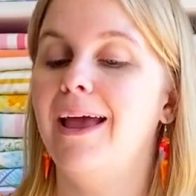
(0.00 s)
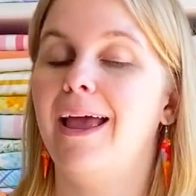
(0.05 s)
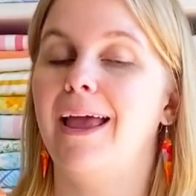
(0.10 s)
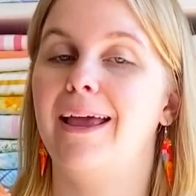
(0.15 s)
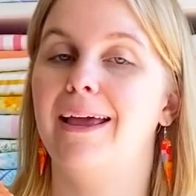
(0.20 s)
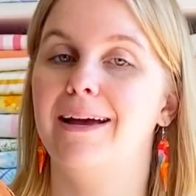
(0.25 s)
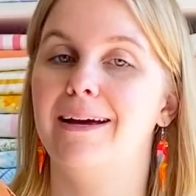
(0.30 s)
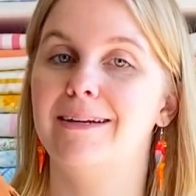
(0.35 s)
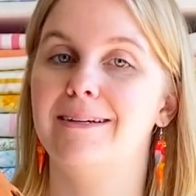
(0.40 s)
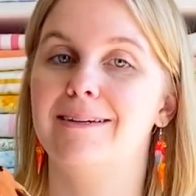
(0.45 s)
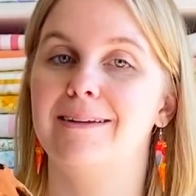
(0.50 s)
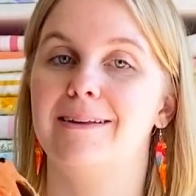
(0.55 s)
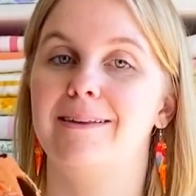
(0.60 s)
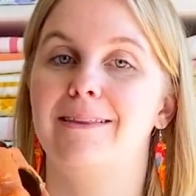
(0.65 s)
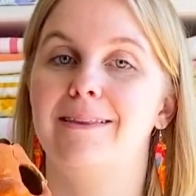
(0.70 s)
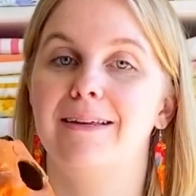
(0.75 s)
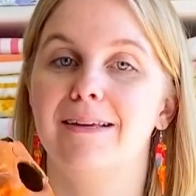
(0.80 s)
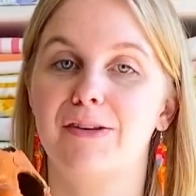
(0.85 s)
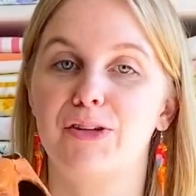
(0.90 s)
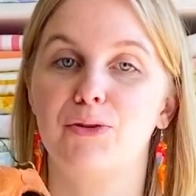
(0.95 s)
and
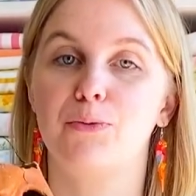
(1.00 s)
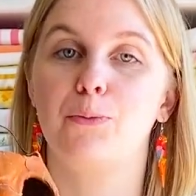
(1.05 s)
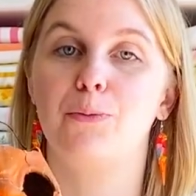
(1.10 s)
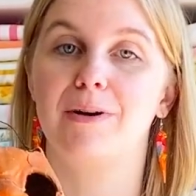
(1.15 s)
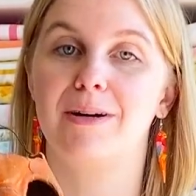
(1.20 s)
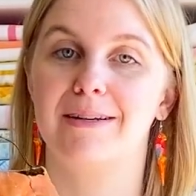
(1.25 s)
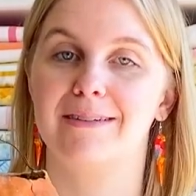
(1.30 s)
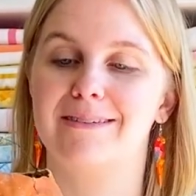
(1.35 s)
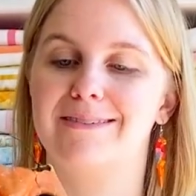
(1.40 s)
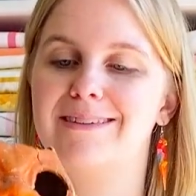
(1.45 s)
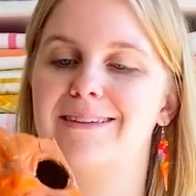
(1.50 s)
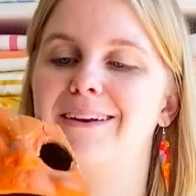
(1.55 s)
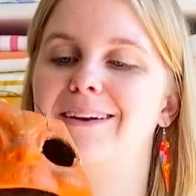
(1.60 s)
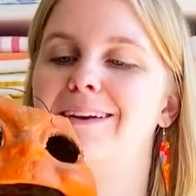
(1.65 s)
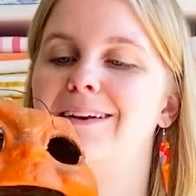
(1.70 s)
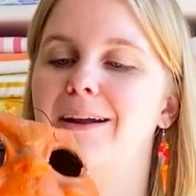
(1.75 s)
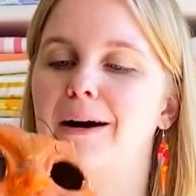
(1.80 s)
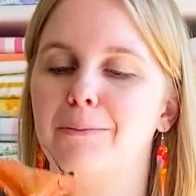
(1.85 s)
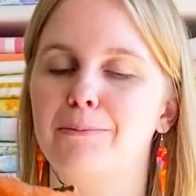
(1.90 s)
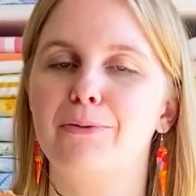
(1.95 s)
this was the
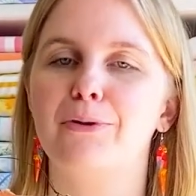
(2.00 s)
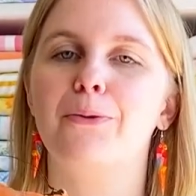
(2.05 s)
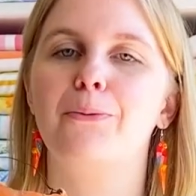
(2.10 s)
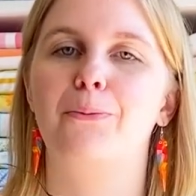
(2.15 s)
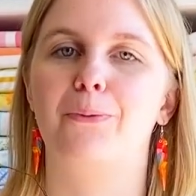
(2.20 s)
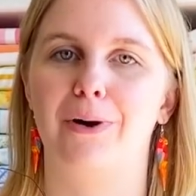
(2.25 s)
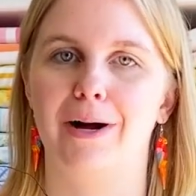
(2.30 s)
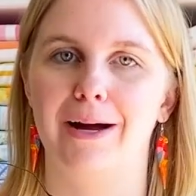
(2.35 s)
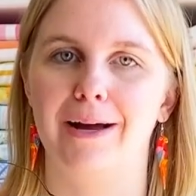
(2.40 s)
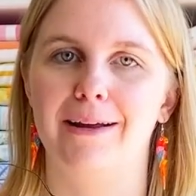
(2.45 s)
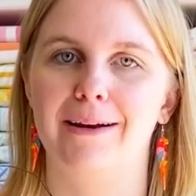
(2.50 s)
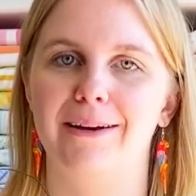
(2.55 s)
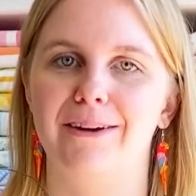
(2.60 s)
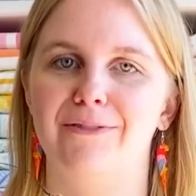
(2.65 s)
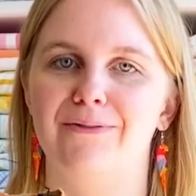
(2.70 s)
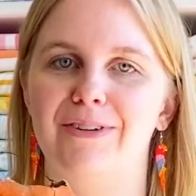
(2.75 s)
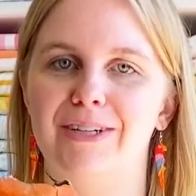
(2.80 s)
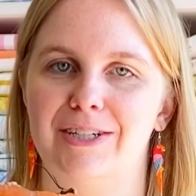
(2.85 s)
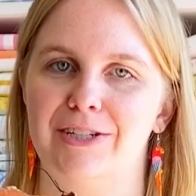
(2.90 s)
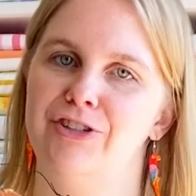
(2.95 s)
#1
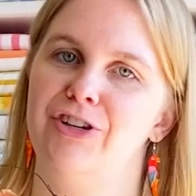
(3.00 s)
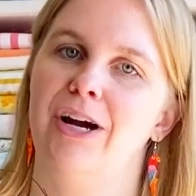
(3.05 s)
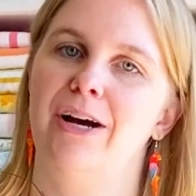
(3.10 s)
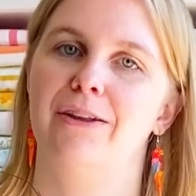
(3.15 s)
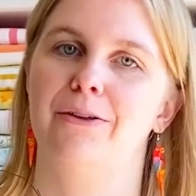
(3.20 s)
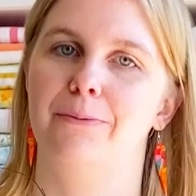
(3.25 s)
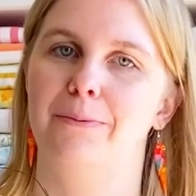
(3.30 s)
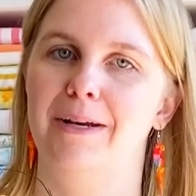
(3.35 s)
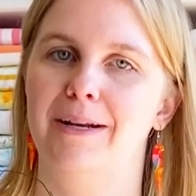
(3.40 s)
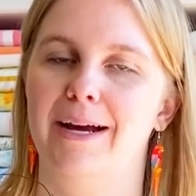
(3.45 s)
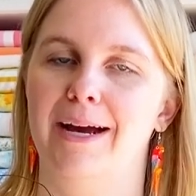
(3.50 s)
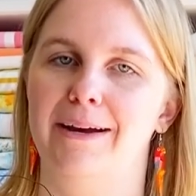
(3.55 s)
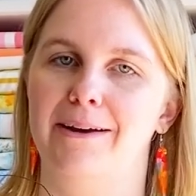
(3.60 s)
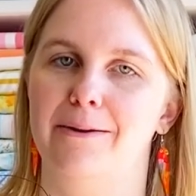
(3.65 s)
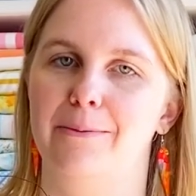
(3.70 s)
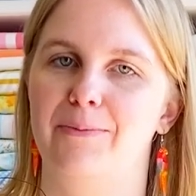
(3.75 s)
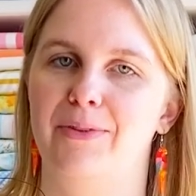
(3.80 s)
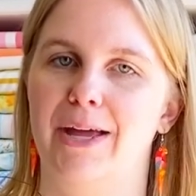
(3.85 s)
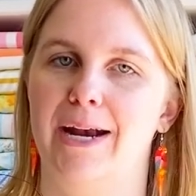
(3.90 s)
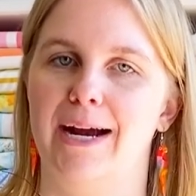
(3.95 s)
vintage Halloween
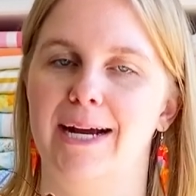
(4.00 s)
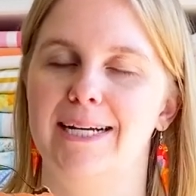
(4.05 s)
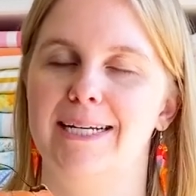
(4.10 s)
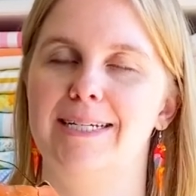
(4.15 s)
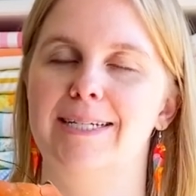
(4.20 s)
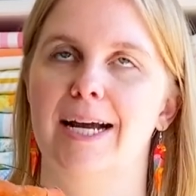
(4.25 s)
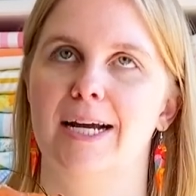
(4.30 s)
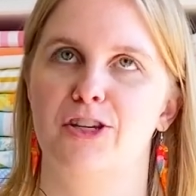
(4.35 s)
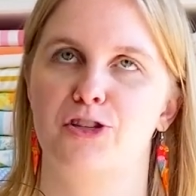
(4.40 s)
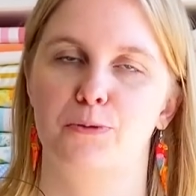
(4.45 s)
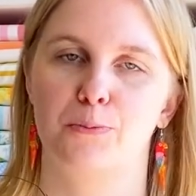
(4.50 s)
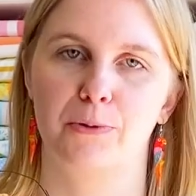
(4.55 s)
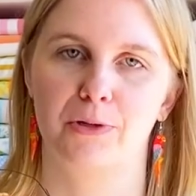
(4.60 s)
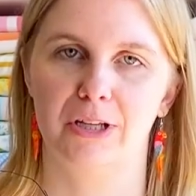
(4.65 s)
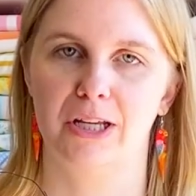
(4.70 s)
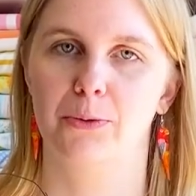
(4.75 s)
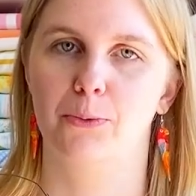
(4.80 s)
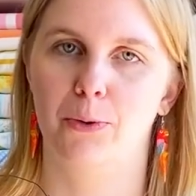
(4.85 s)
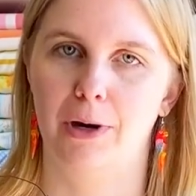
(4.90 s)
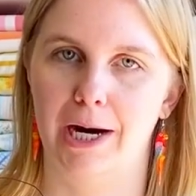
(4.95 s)
item that I
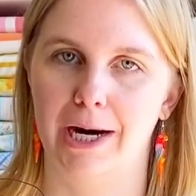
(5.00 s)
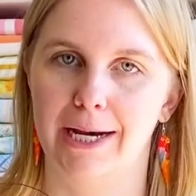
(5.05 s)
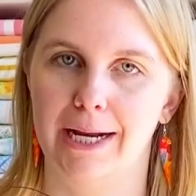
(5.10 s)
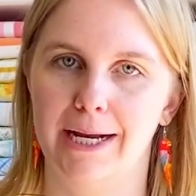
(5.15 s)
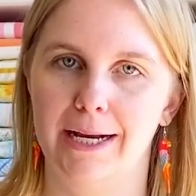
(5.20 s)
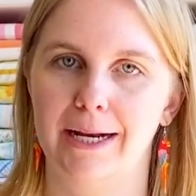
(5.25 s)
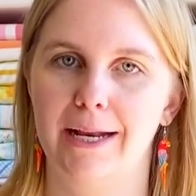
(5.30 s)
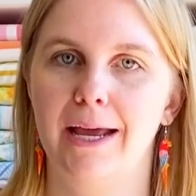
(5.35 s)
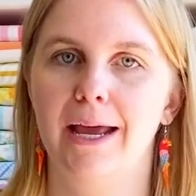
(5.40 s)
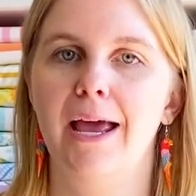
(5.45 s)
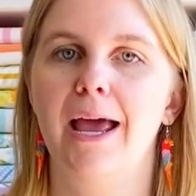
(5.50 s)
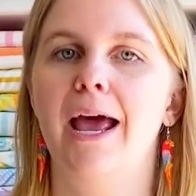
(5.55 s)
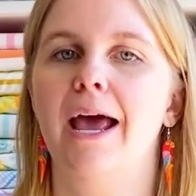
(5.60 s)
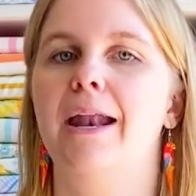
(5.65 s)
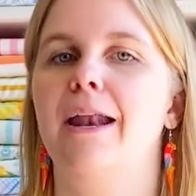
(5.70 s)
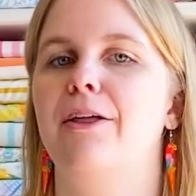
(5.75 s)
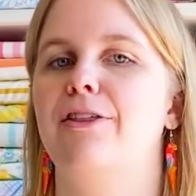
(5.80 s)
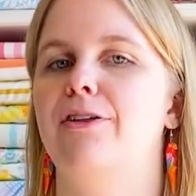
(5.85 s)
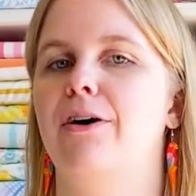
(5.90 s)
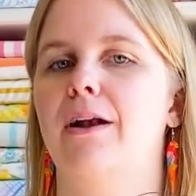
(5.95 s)
desperately wanted
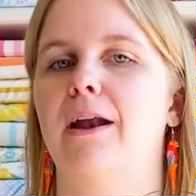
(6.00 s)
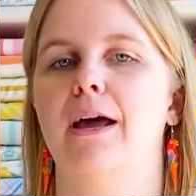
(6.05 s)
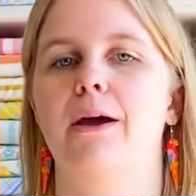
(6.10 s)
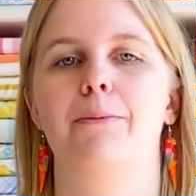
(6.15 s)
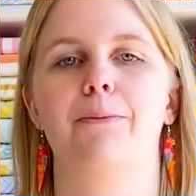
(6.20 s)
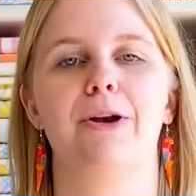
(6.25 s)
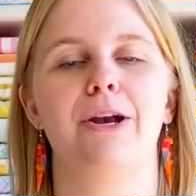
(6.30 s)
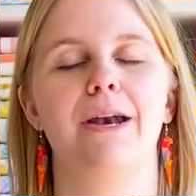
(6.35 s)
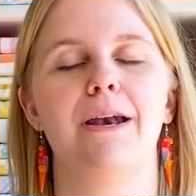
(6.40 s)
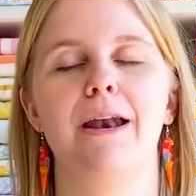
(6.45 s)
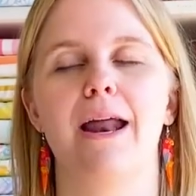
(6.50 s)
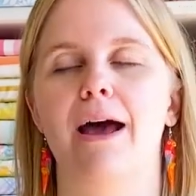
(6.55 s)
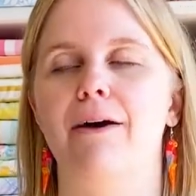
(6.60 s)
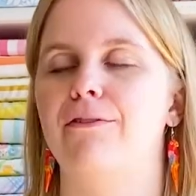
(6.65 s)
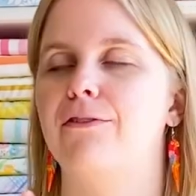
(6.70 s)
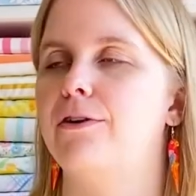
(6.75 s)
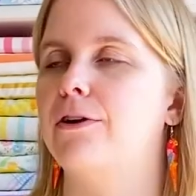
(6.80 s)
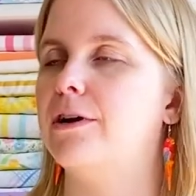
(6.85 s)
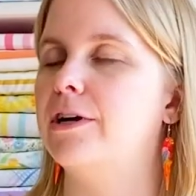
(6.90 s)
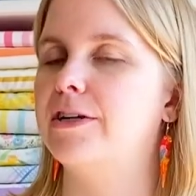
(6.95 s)
and I thought I would
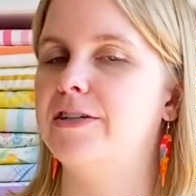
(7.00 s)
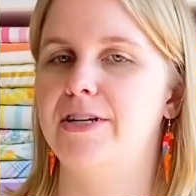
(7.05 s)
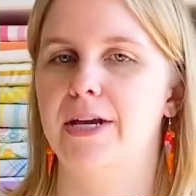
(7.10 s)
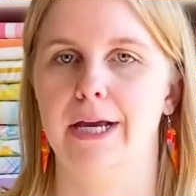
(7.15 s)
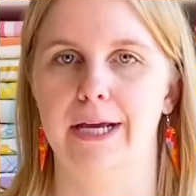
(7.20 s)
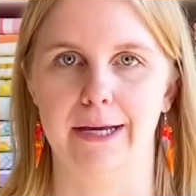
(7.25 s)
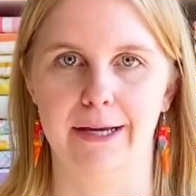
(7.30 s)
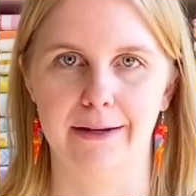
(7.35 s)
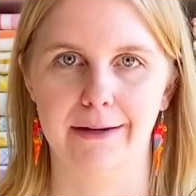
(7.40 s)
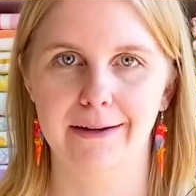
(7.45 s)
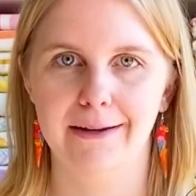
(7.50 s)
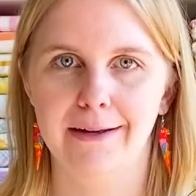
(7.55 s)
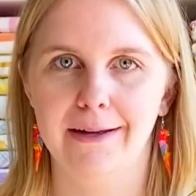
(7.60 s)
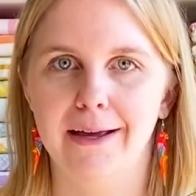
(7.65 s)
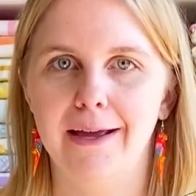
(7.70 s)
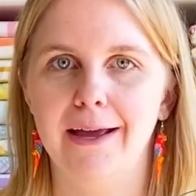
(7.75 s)
never attain.